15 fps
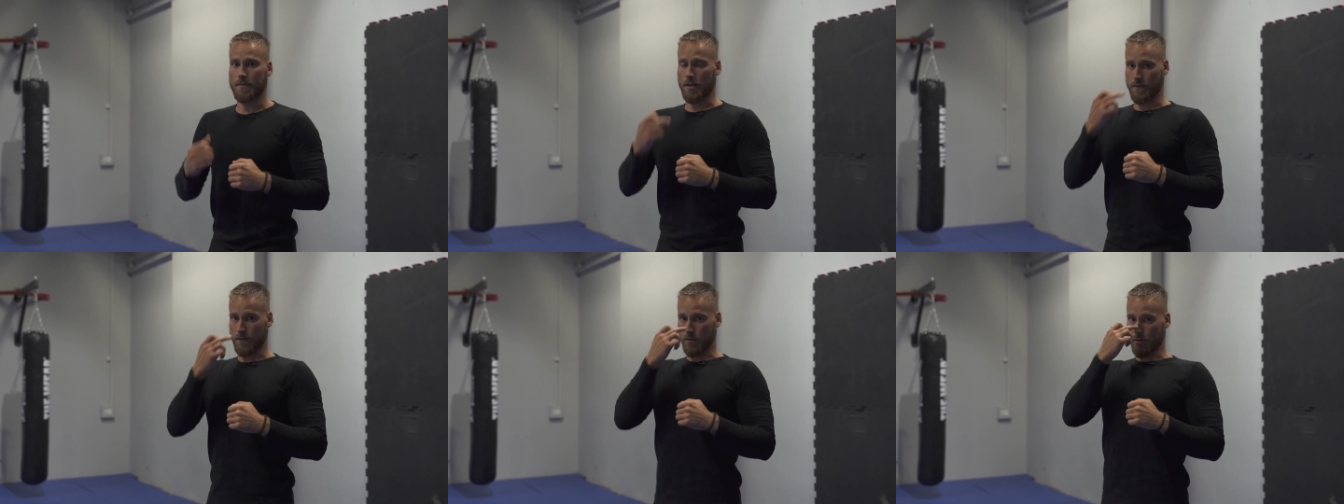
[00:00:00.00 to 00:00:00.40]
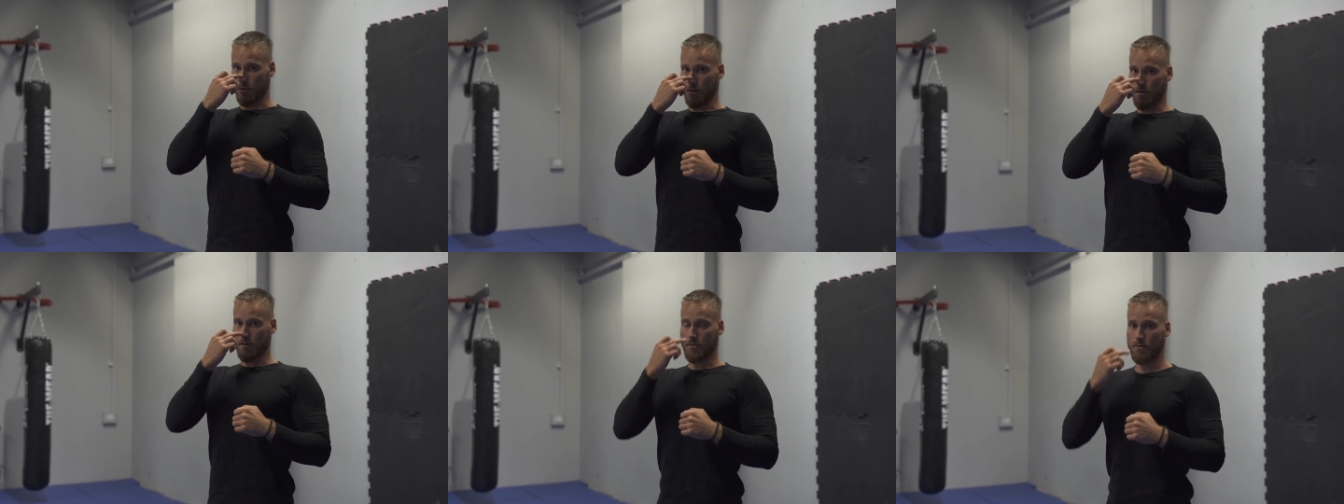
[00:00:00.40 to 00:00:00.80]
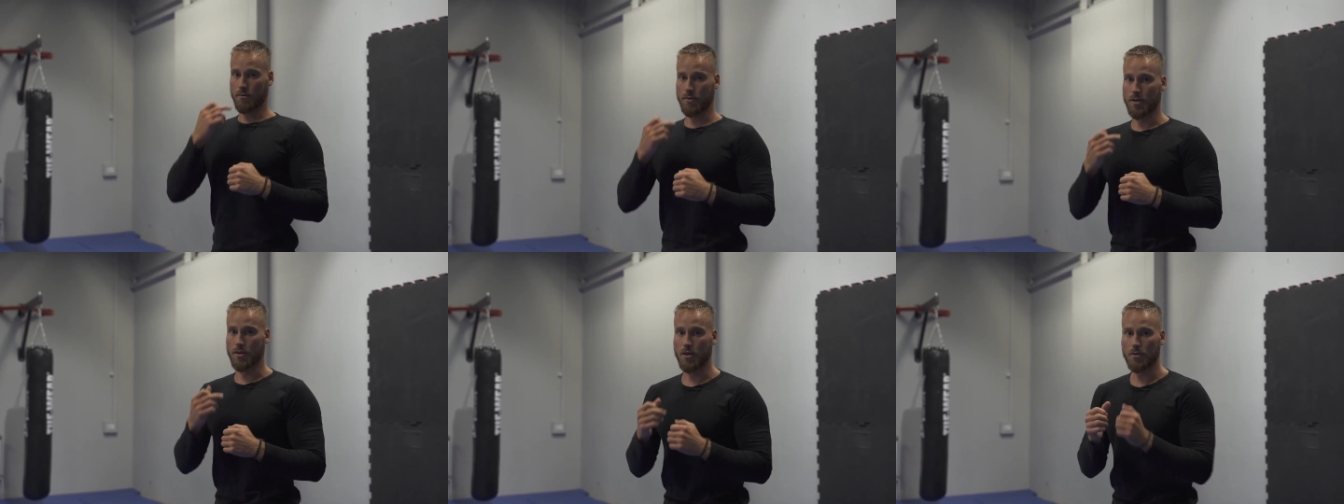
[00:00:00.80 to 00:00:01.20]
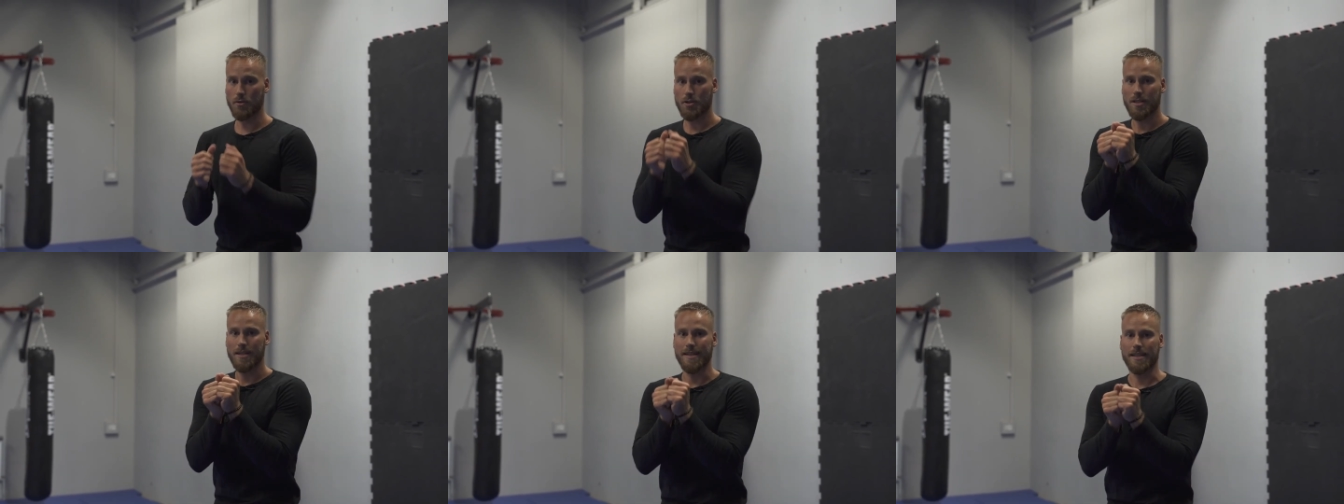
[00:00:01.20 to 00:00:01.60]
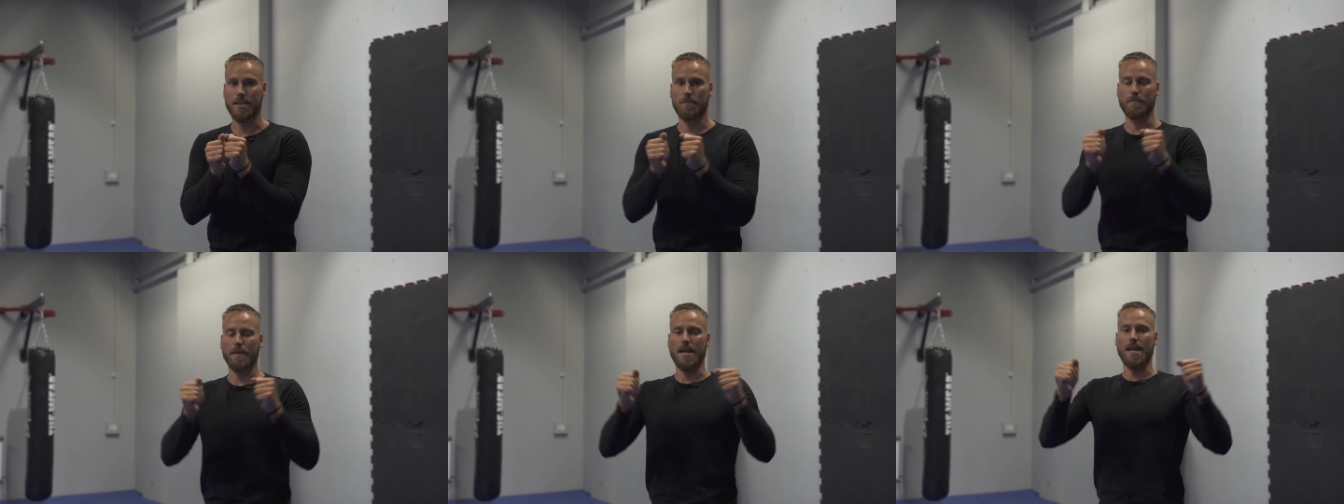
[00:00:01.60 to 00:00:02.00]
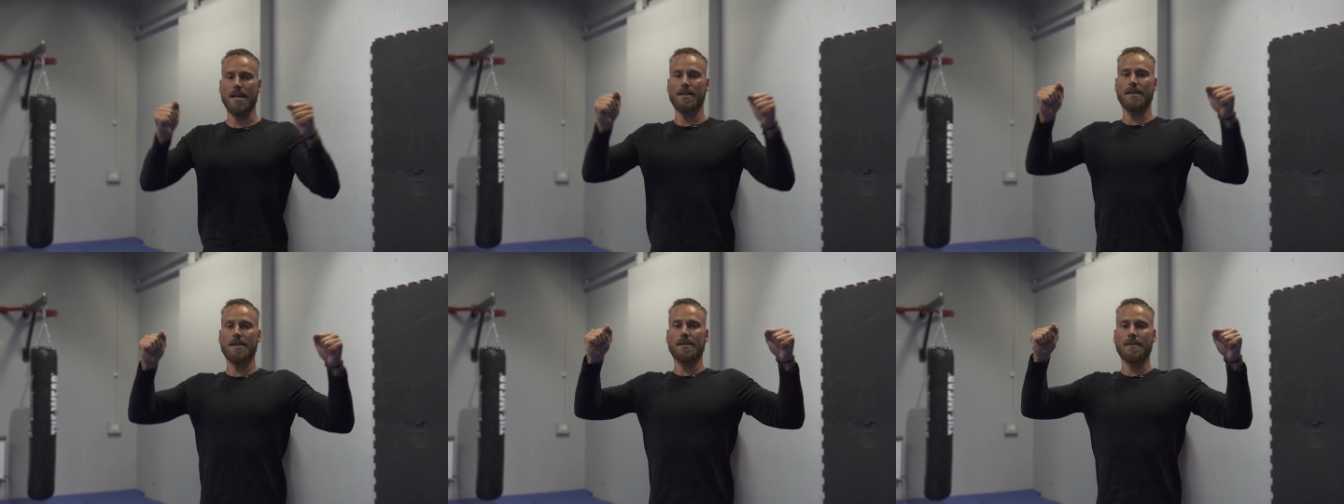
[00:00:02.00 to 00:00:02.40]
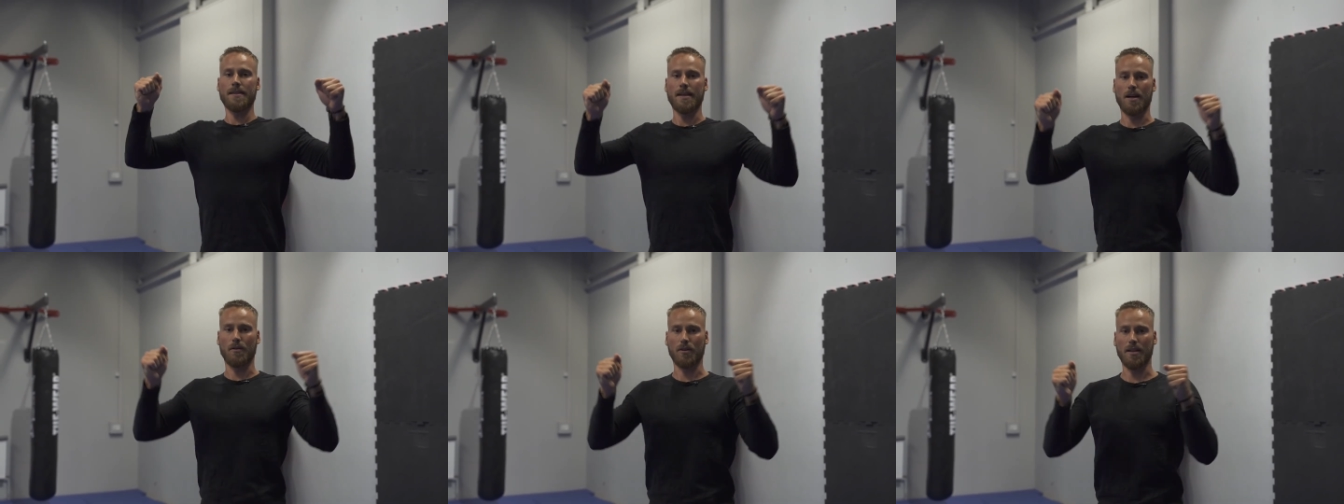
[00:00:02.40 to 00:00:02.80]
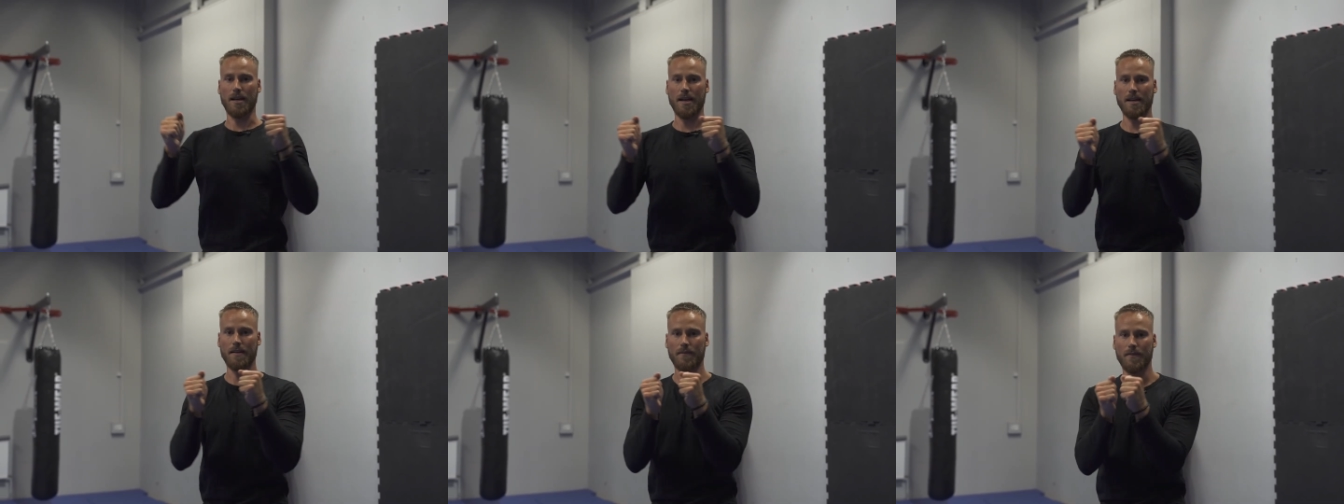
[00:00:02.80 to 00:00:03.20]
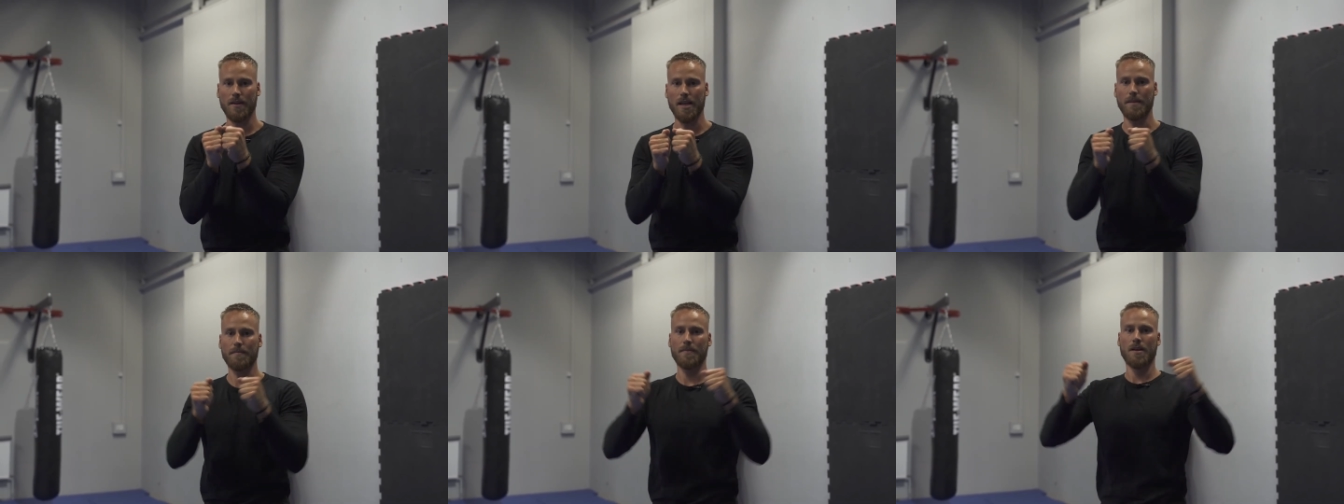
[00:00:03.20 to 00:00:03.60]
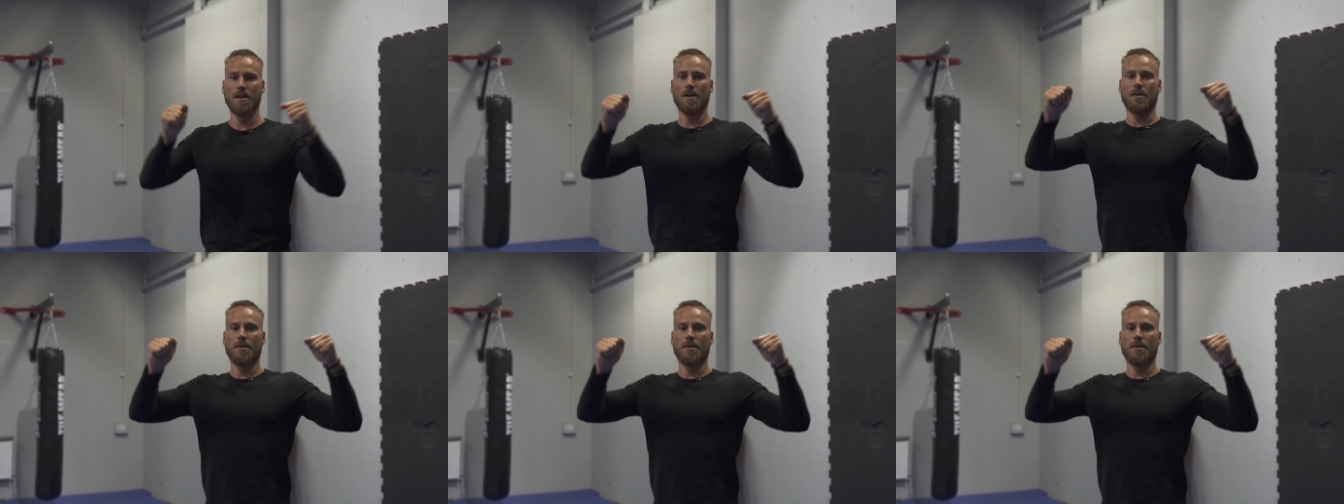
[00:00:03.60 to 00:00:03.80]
of course, through the nose, expanding our diaphragm,